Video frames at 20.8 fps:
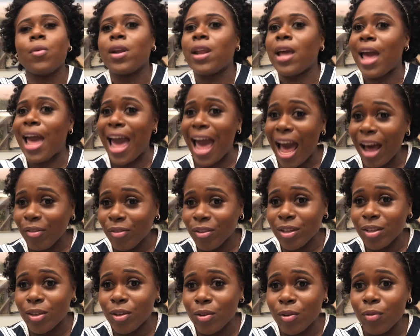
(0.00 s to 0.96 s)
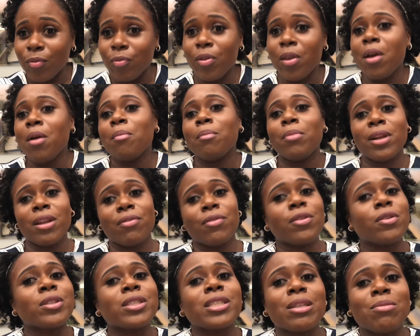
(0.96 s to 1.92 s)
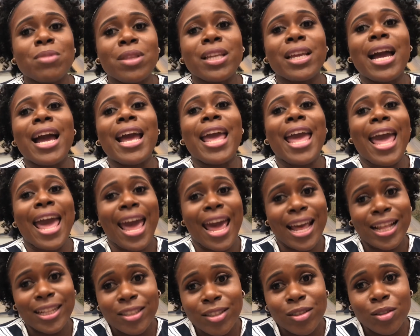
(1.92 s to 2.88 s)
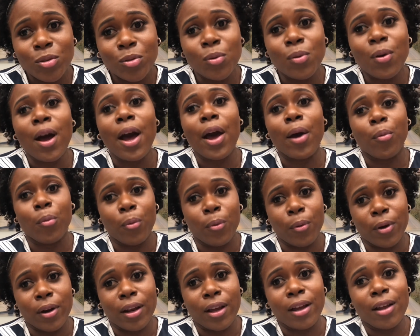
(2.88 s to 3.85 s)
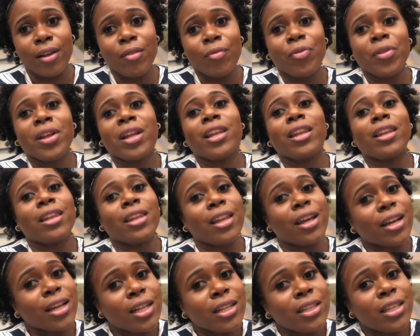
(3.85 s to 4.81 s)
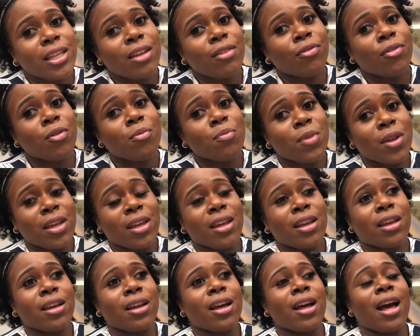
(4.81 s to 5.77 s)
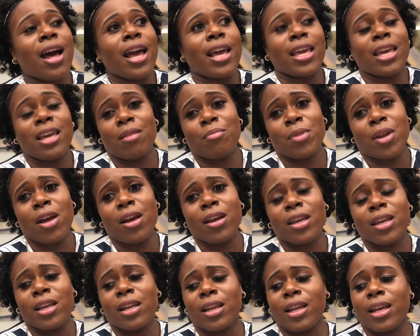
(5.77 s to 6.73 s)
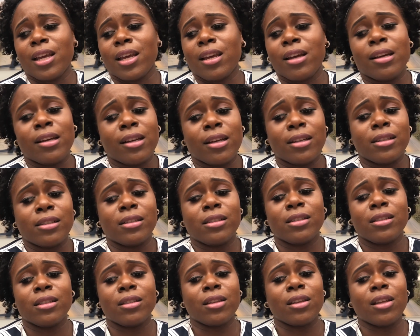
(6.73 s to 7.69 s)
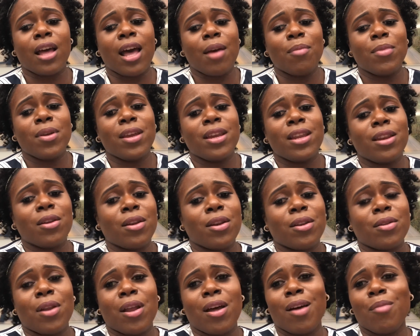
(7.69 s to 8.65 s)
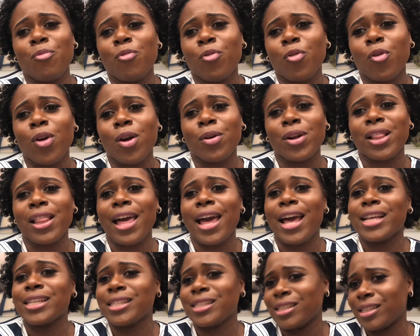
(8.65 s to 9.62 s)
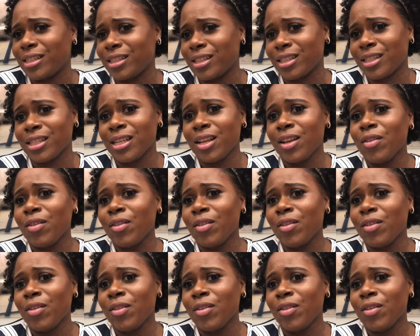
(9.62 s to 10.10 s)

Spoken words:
want to have to do, but if it was something I had to do, I would have. Luckily for me, I kept knocking, like, I mean, I'm 4 classes